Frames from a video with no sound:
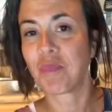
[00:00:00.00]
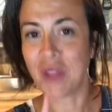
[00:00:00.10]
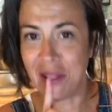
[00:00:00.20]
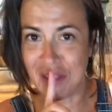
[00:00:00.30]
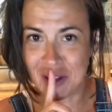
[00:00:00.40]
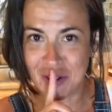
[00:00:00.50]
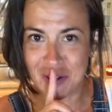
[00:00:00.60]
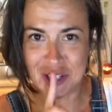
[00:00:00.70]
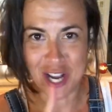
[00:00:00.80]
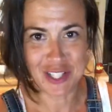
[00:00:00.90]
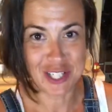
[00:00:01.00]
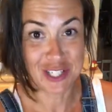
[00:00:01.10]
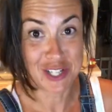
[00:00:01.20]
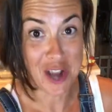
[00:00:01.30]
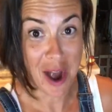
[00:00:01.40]
And then the curry sauce. I
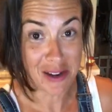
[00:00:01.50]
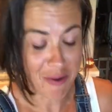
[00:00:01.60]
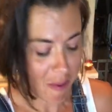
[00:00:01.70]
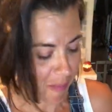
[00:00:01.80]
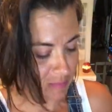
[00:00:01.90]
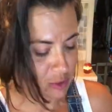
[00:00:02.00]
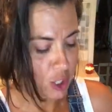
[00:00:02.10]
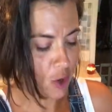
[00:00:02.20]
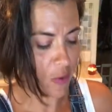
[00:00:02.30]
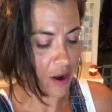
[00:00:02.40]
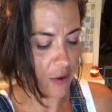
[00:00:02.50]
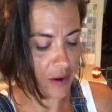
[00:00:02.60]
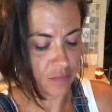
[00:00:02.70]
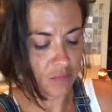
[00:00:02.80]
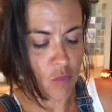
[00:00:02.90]
should not chew into it.